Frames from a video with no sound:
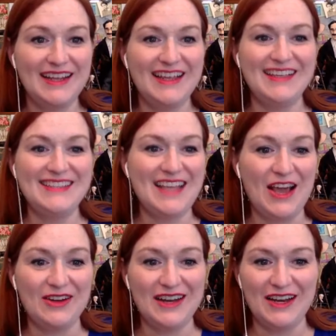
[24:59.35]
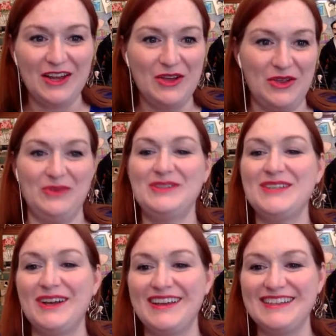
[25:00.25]
He's like, how did I not know y'all were
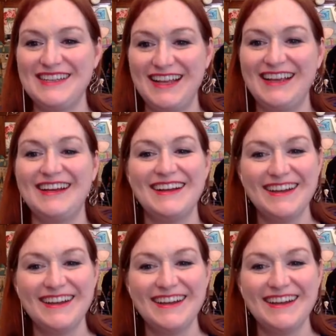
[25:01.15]
talking today?